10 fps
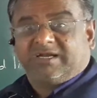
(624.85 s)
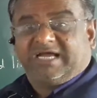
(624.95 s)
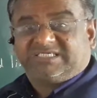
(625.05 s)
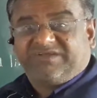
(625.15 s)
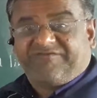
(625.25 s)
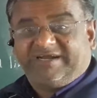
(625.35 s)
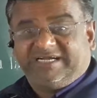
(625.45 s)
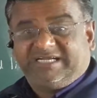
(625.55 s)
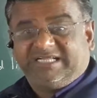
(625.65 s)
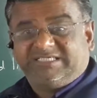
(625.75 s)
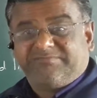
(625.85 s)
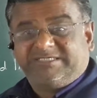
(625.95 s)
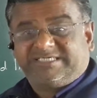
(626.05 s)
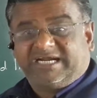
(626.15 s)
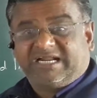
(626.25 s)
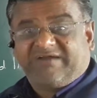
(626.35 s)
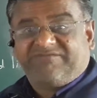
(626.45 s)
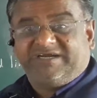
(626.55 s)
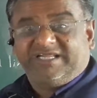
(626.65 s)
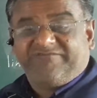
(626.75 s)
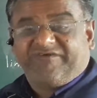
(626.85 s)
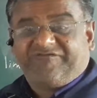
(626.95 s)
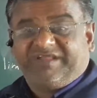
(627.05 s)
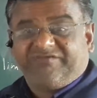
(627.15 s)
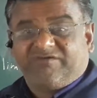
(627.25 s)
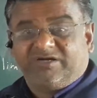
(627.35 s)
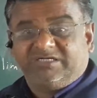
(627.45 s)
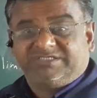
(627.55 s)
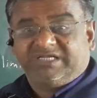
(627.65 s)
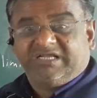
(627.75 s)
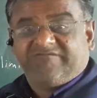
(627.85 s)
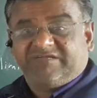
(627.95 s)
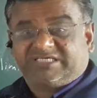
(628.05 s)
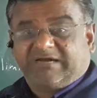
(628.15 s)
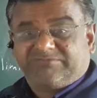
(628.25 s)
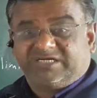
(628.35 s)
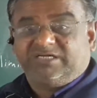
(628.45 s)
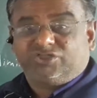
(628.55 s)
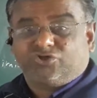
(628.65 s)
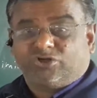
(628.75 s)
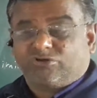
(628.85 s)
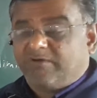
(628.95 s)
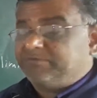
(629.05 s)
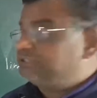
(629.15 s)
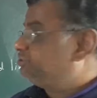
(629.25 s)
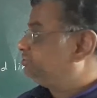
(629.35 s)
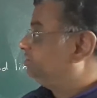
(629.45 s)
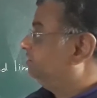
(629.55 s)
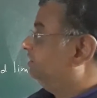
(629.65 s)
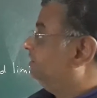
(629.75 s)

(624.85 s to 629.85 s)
Classified advertisements are drafted in 50 words, which comes under short composition.